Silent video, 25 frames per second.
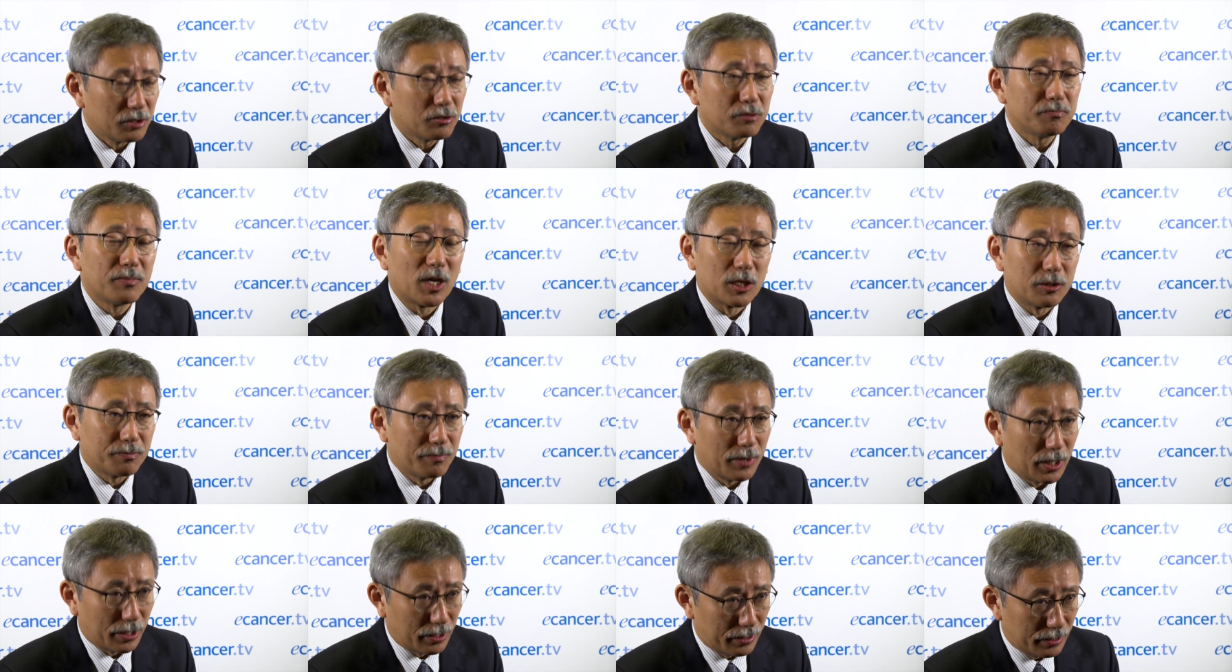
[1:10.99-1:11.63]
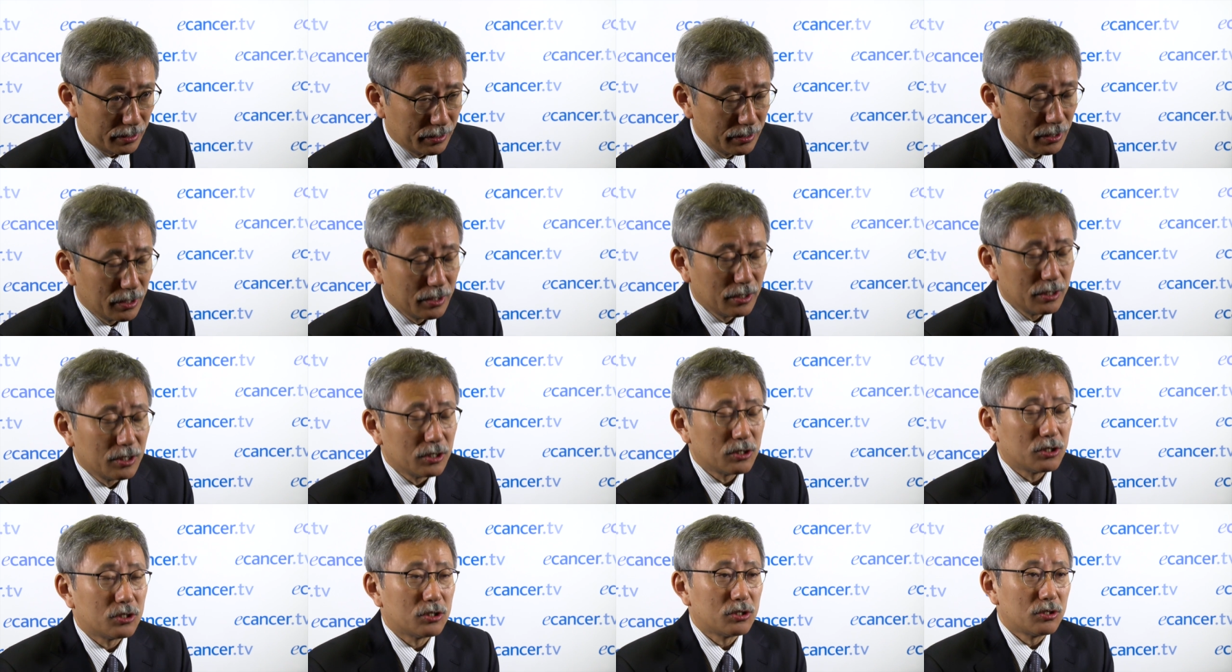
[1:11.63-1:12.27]
It's much better,
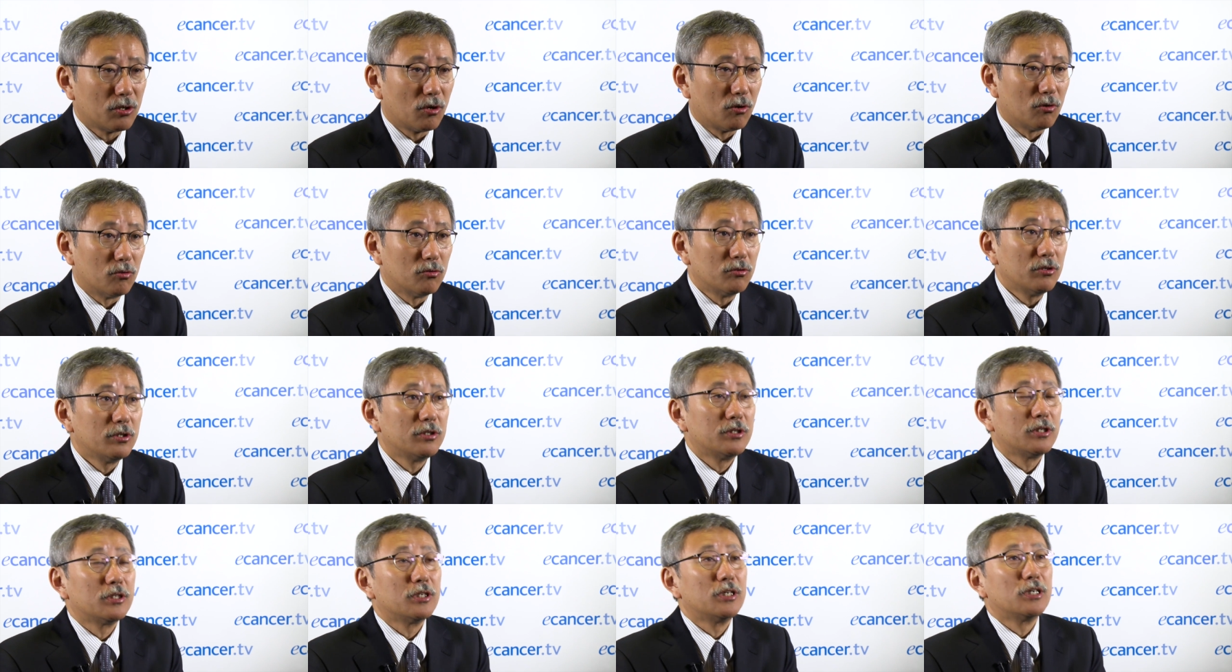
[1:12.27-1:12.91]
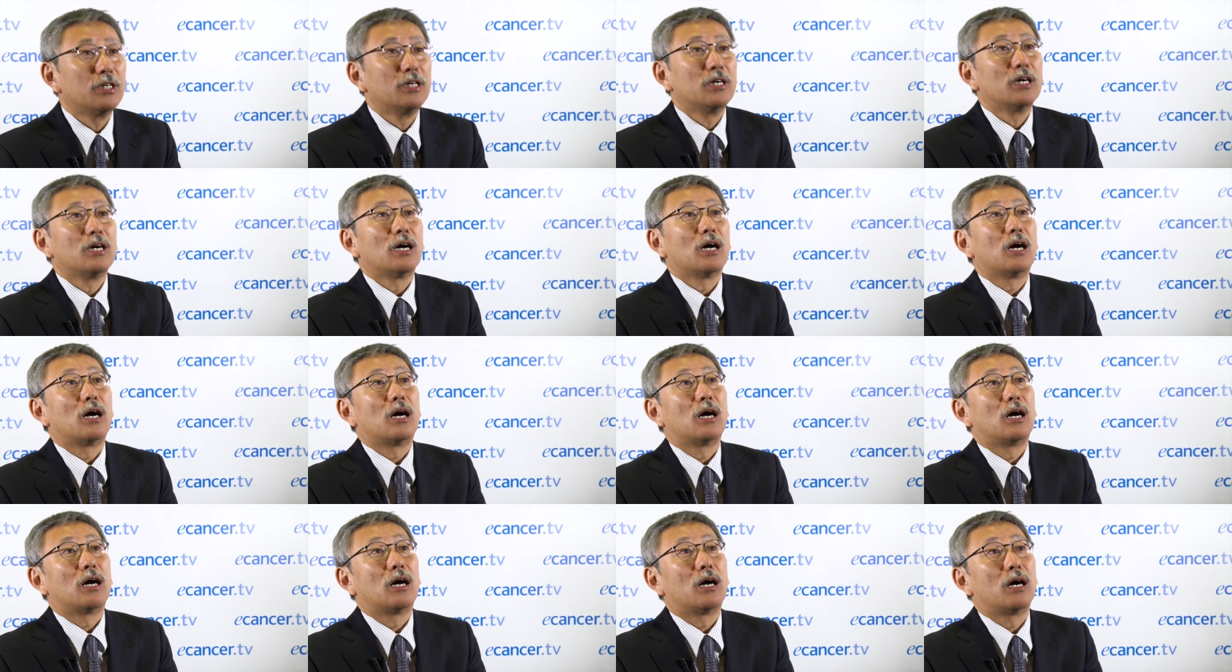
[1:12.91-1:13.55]
so
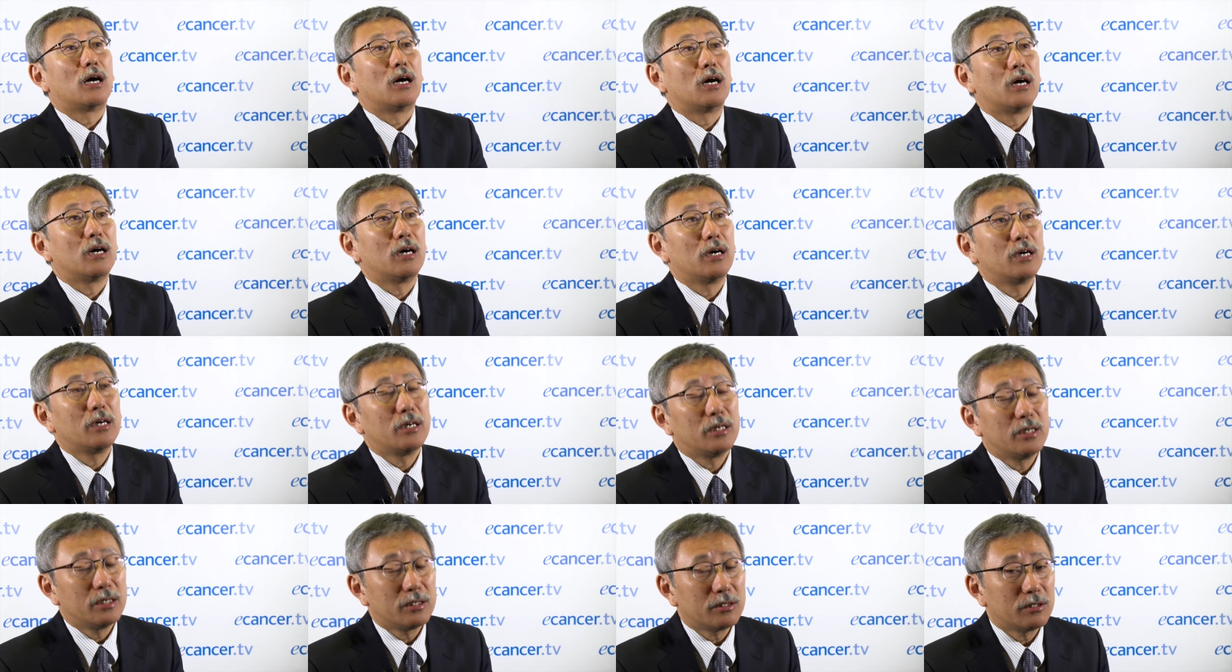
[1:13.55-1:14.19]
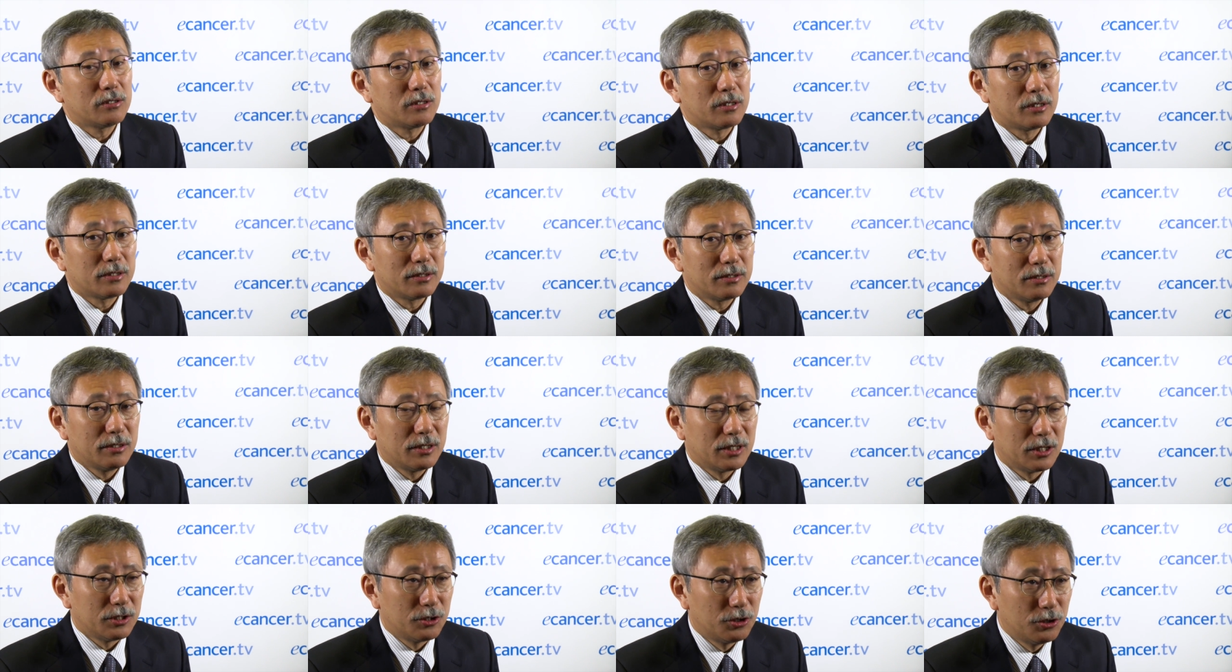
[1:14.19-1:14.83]
uh, it
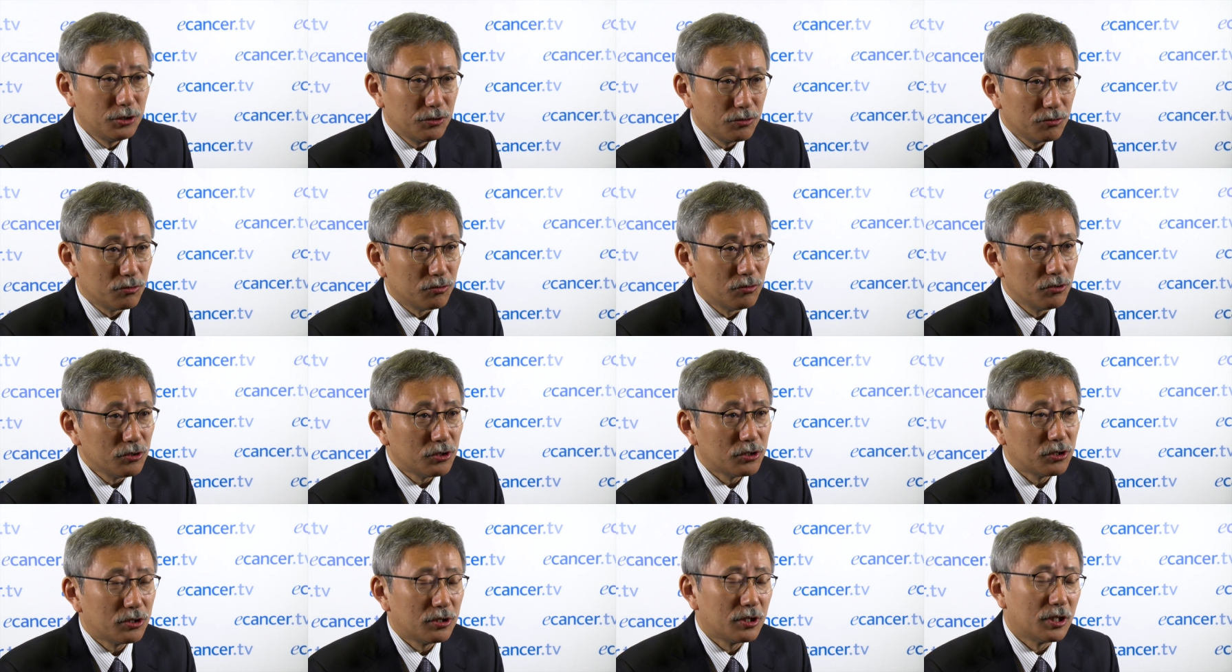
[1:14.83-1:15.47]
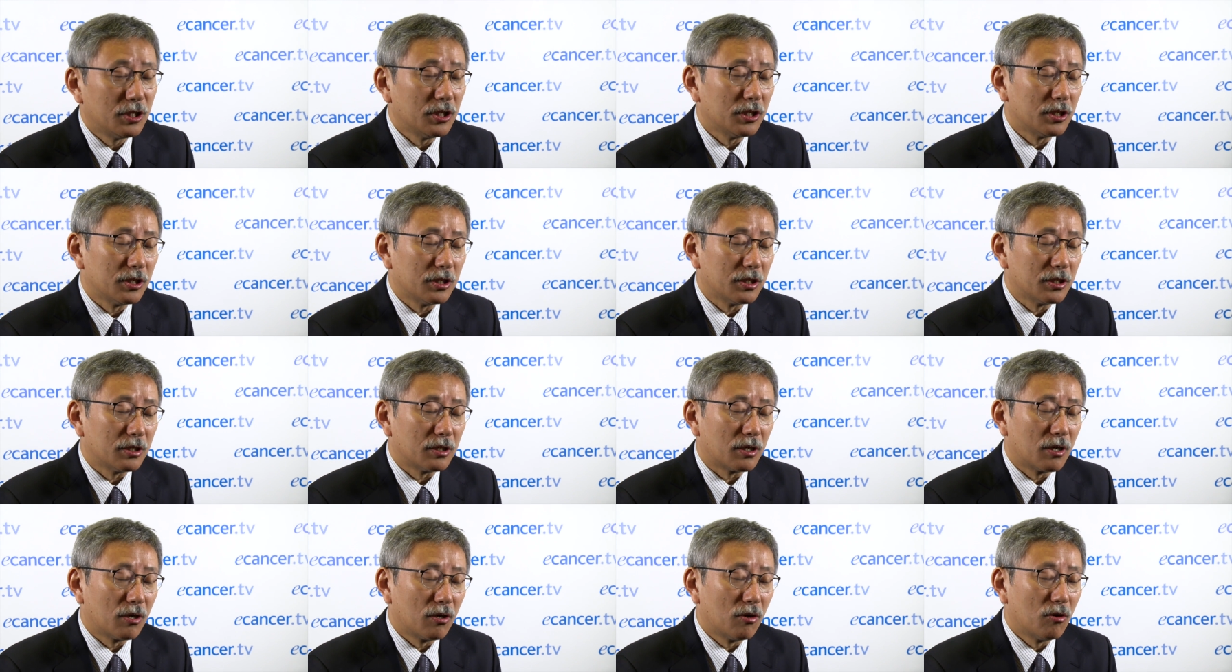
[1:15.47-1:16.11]
can reduce
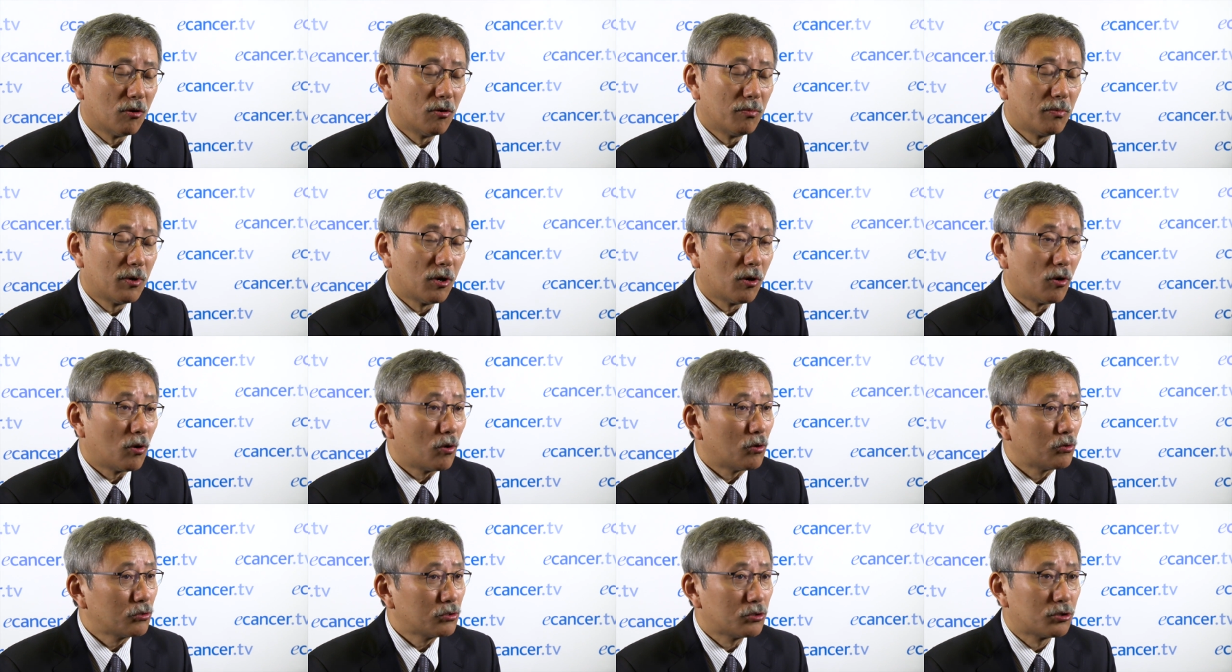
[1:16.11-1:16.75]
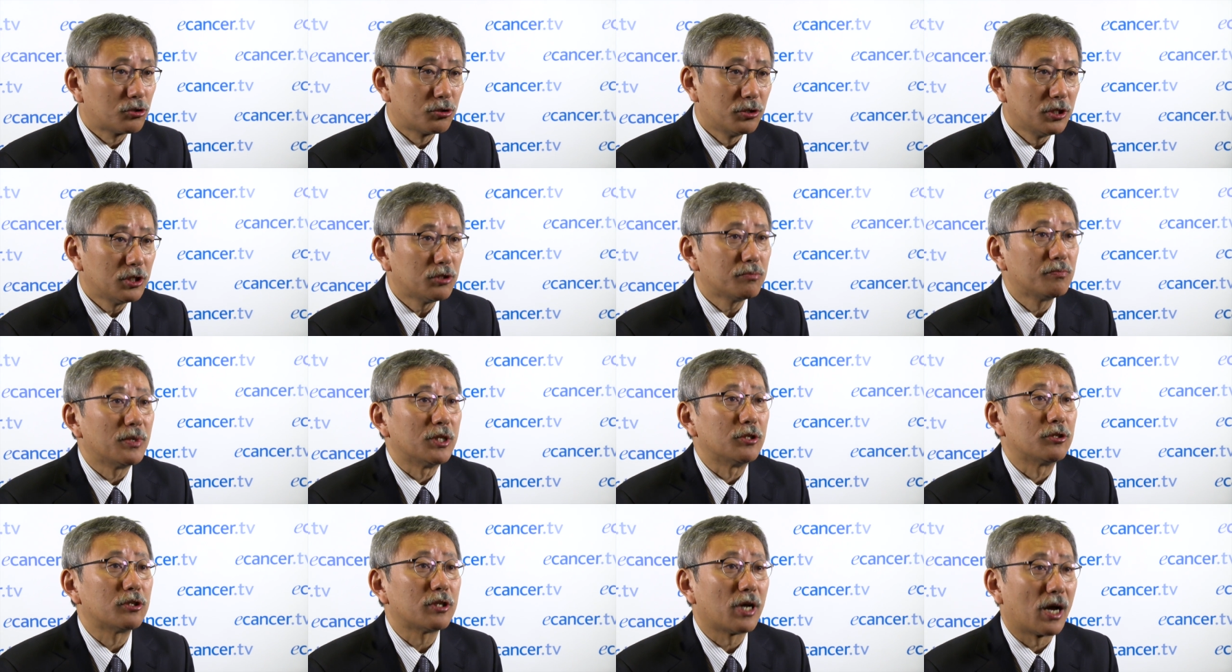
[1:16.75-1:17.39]
the overall
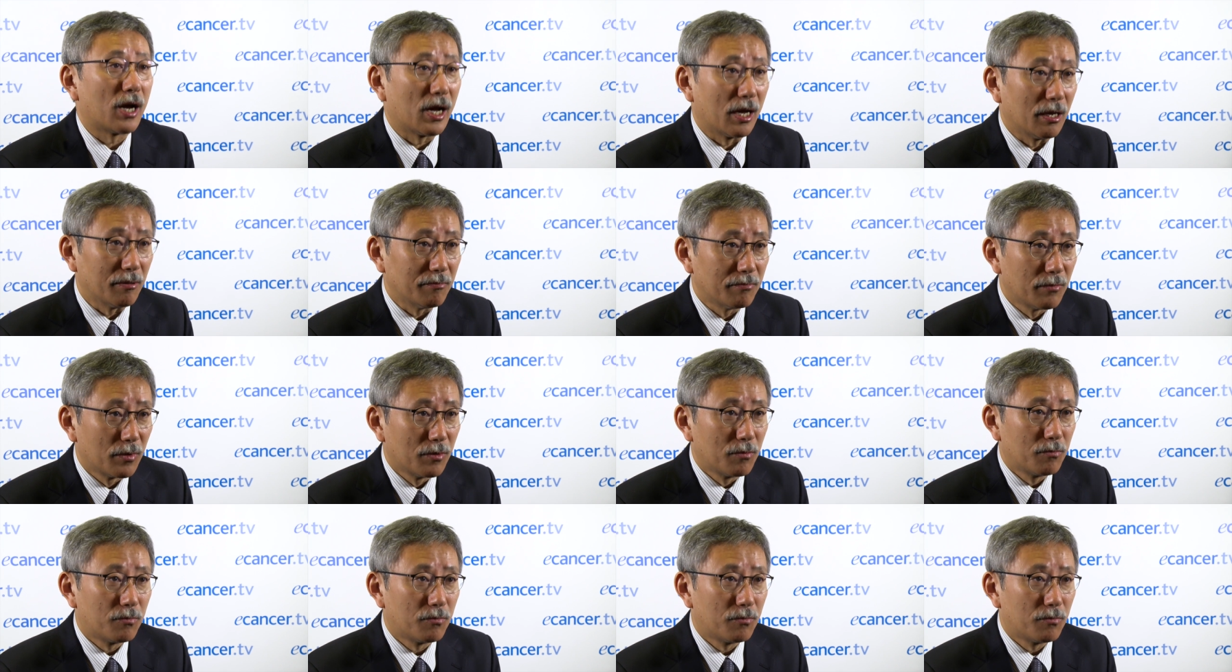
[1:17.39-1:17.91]
treatment time.